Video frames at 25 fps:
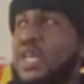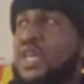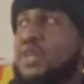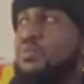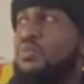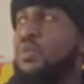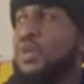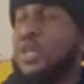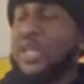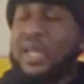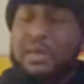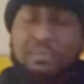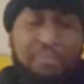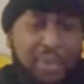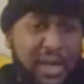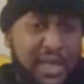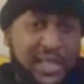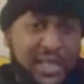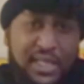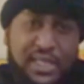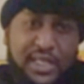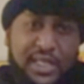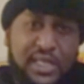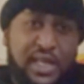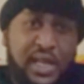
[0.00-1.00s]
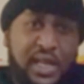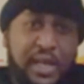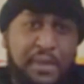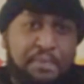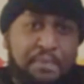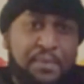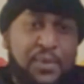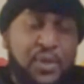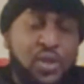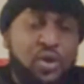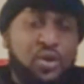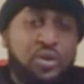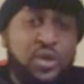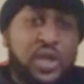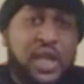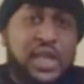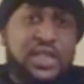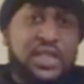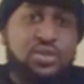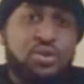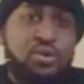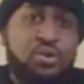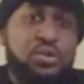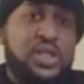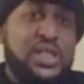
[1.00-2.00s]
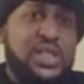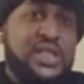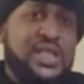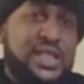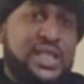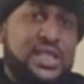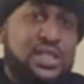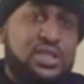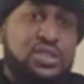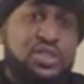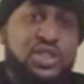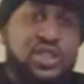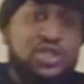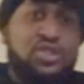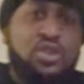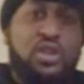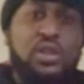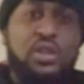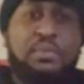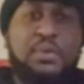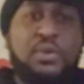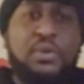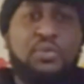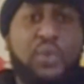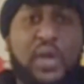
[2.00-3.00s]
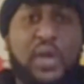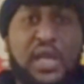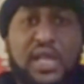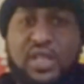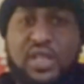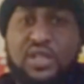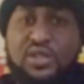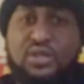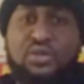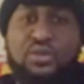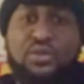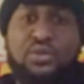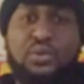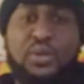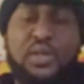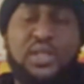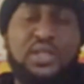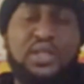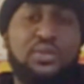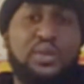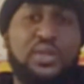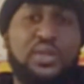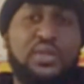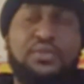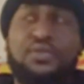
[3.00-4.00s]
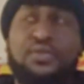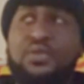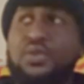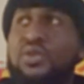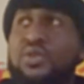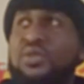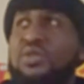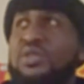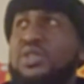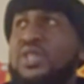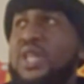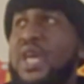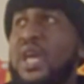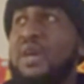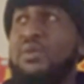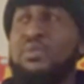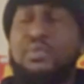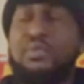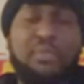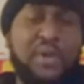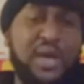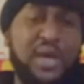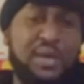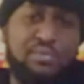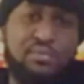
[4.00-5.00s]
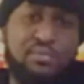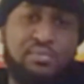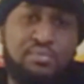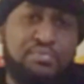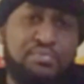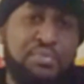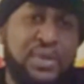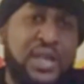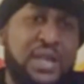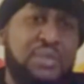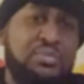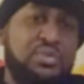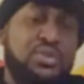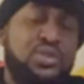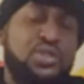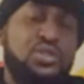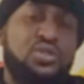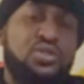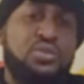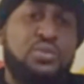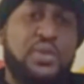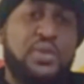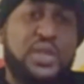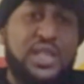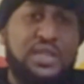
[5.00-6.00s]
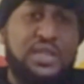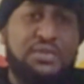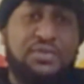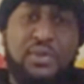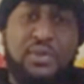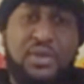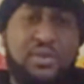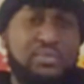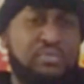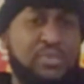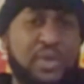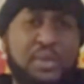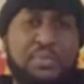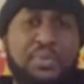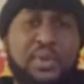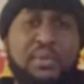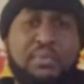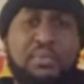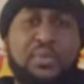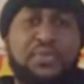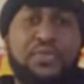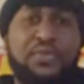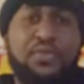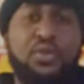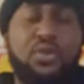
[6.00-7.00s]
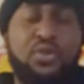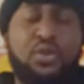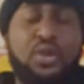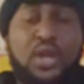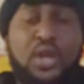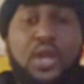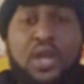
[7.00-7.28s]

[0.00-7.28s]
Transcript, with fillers: We're getting back into that. Okay, so this isn't just going to be waiting until twenty twenty-four. Yeah, we might be able to do it even a bit before.